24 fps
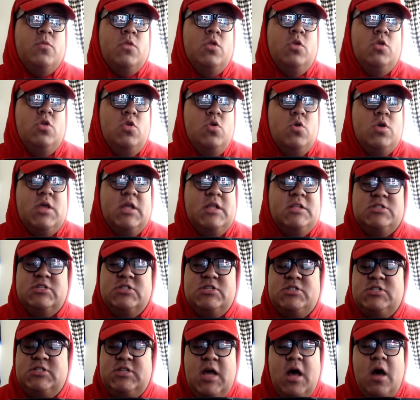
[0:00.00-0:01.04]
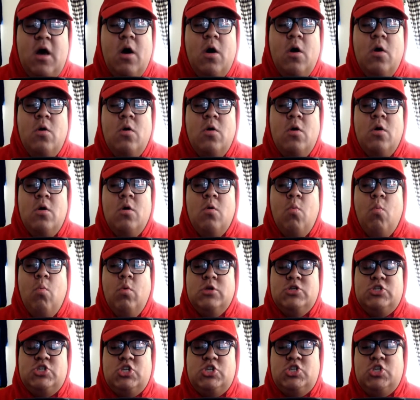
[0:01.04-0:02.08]
you can just tell,
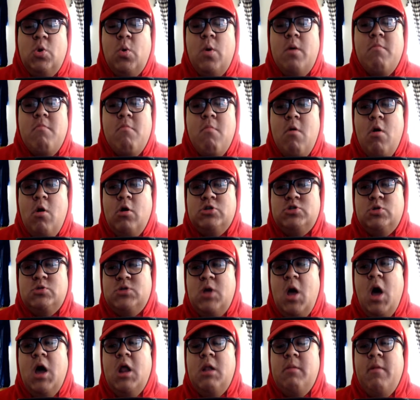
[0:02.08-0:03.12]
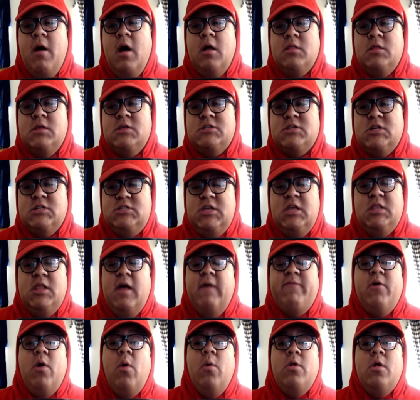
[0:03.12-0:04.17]
was so emotional talking about this because he
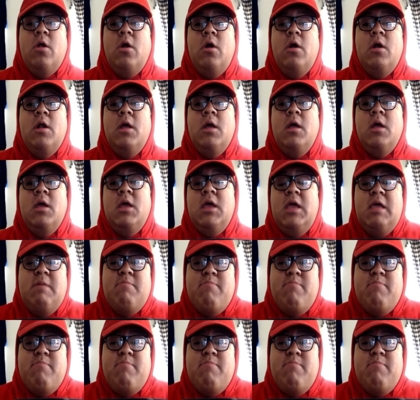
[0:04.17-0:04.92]
loved Owen Hart. He